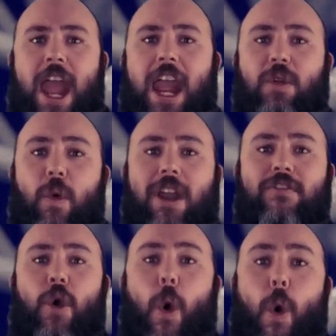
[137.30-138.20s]
in one
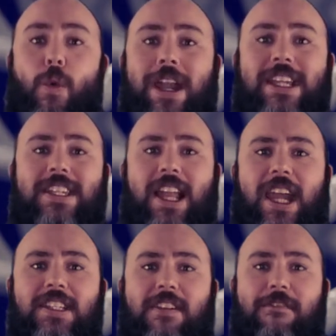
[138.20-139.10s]
of your already
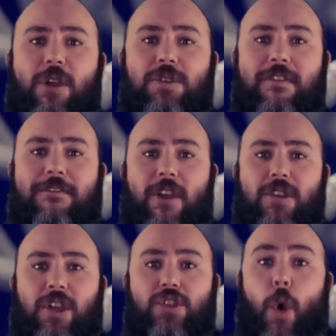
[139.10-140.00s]
selected fields of
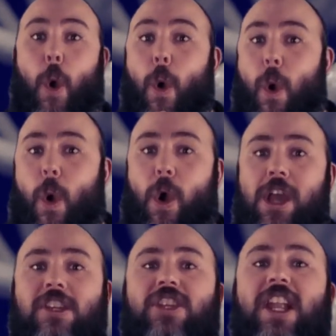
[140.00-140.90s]
focus,
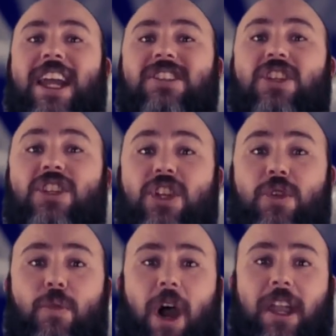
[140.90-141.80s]
or select a
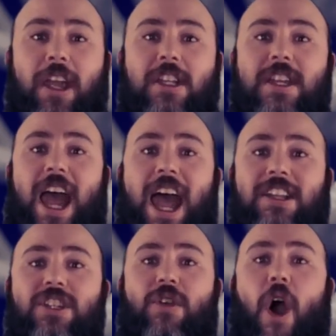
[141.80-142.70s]
new one to
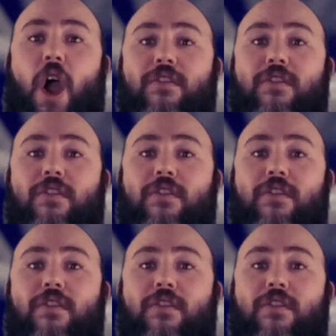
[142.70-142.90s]
add to your